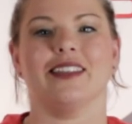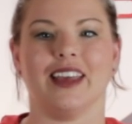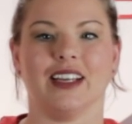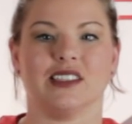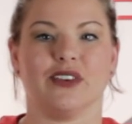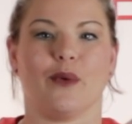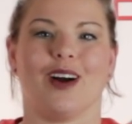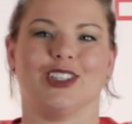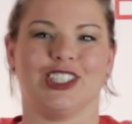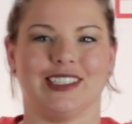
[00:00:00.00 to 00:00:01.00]
Thanks for
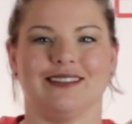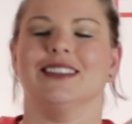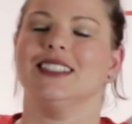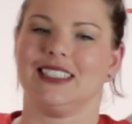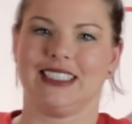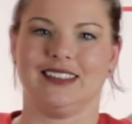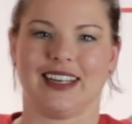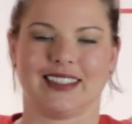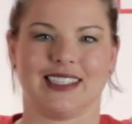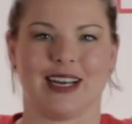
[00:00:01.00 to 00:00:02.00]
watching. See you next